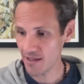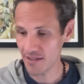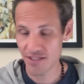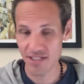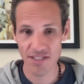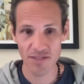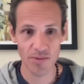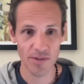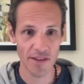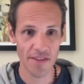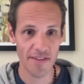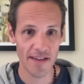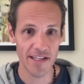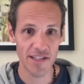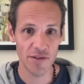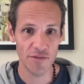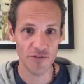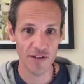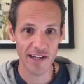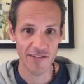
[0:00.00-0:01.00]
I just want to
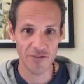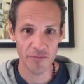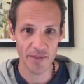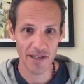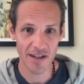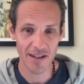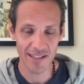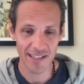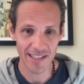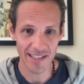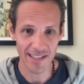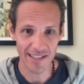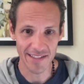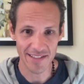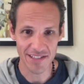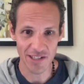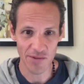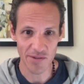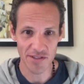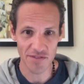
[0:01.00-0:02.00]
thank you for having me on again.
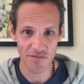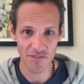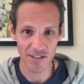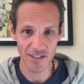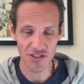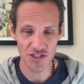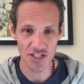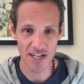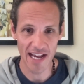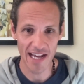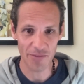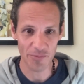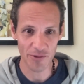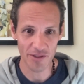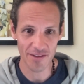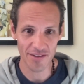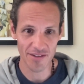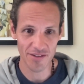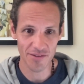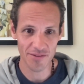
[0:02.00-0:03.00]
It's always fun chatting
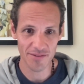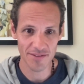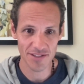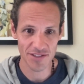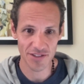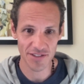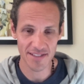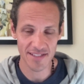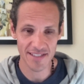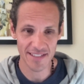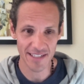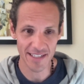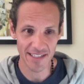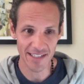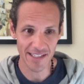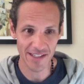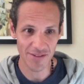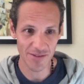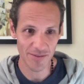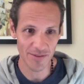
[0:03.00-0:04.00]
with you. It's good seeing
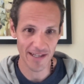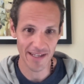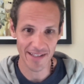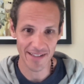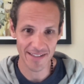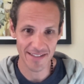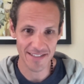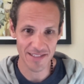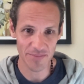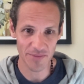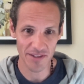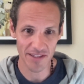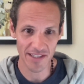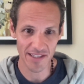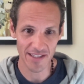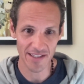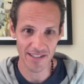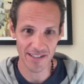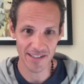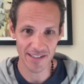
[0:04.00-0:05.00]
you at some of
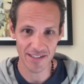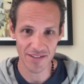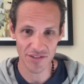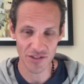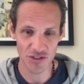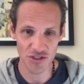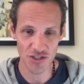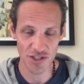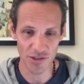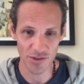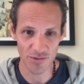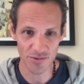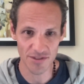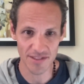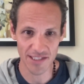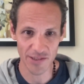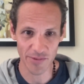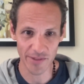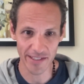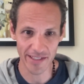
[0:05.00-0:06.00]
the shows
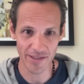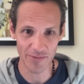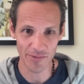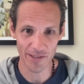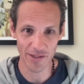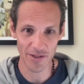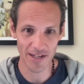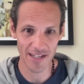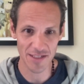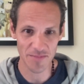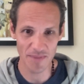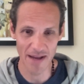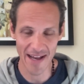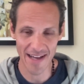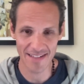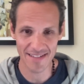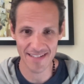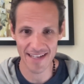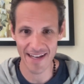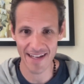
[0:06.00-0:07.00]
that we cross
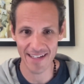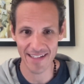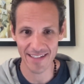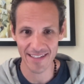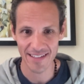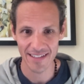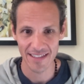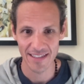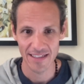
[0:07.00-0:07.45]
paths at.